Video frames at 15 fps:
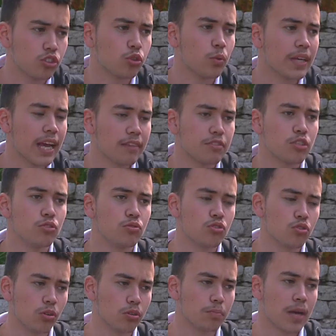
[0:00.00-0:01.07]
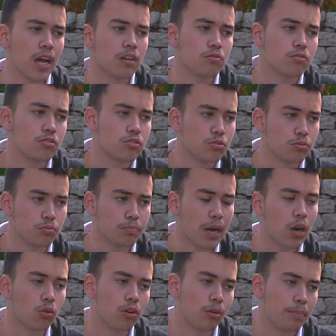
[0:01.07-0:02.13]
so we have to use solar panels to
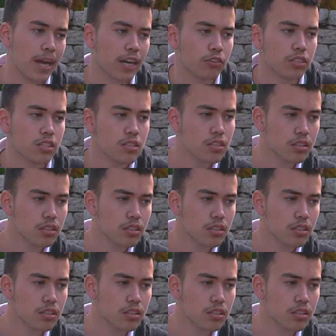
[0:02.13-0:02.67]
power our batteries.